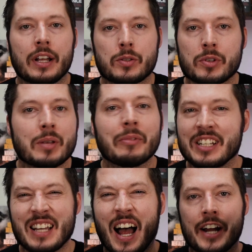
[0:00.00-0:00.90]
That's what some of
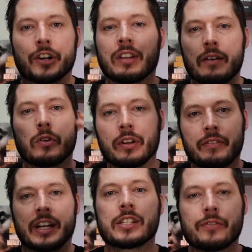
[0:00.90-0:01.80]
these higher level
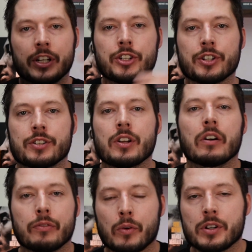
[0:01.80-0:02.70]
advanced features
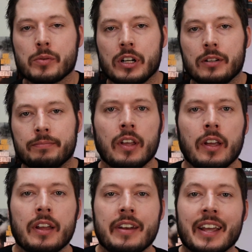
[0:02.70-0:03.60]
are for as well.
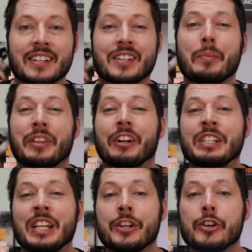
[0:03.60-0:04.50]
Next up, there
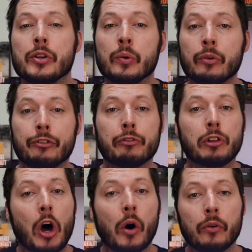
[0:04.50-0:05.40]
is a new
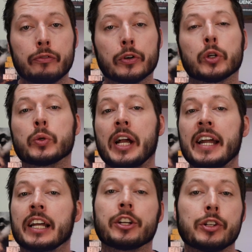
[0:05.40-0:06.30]
flow for
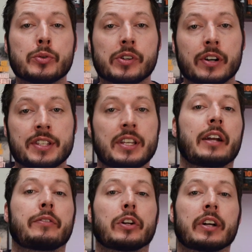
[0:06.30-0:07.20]
creating a user
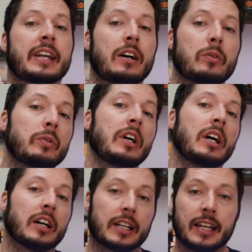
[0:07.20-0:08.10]
inside of your account.
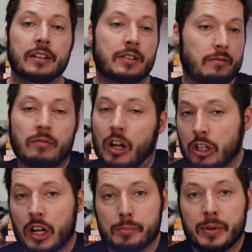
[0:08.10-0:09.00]
Again, a
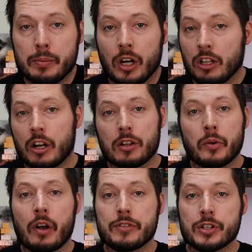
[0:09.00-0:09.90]
lot of
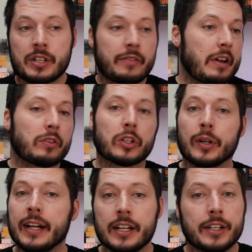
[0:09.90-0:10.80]
loan officers have never
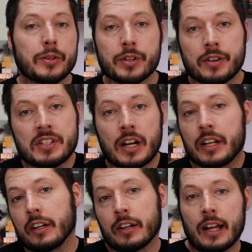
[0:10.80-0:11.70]
created a user inside
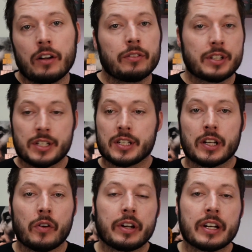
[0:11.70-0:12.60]
of their account. This
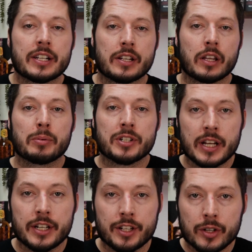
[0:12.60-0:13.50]
isn't going to necessarily
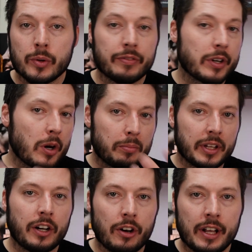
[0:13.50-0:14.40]
pertain to you if you don't
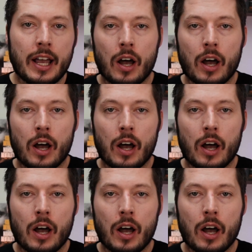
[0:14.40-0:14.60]
plan on it.